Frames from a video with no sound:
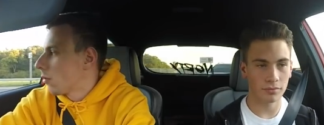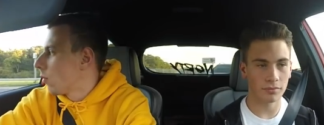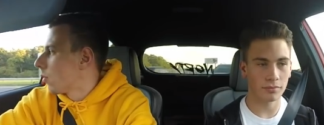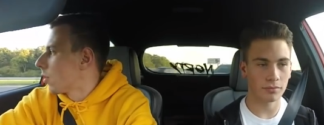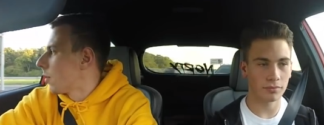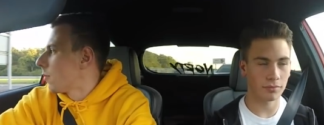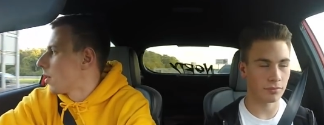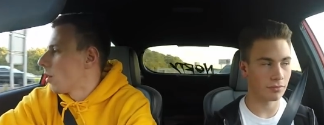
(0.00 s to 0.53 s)

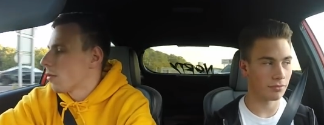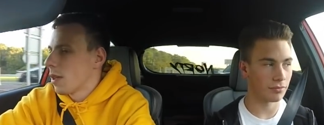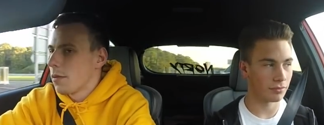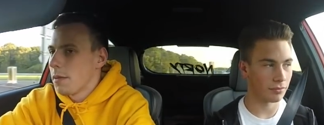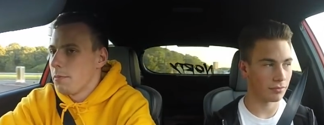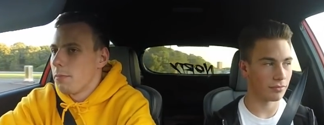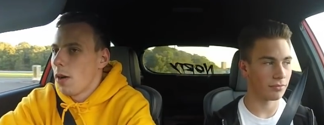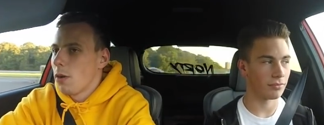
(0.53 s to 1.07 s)
Speaker 1: God only knows
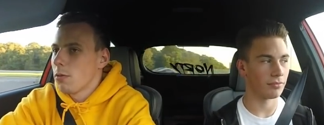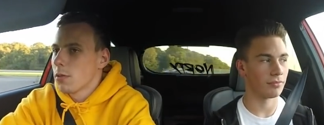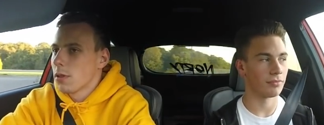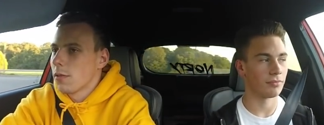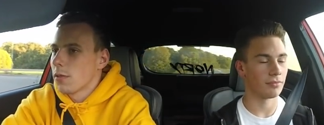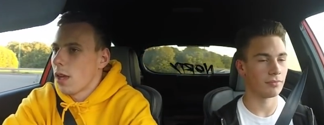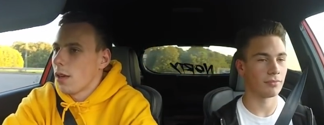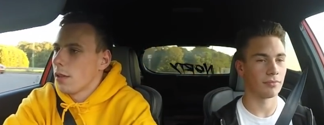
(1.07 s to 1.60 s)
how many
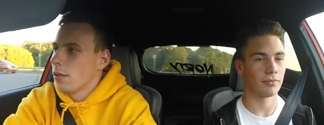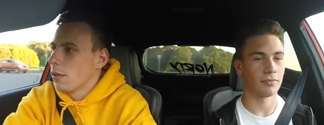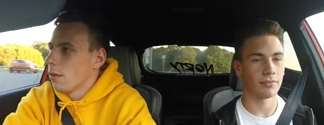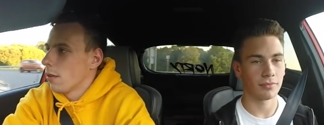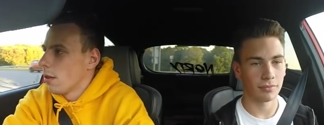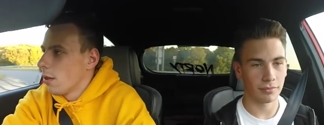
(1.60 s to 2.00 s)
bolts I've done.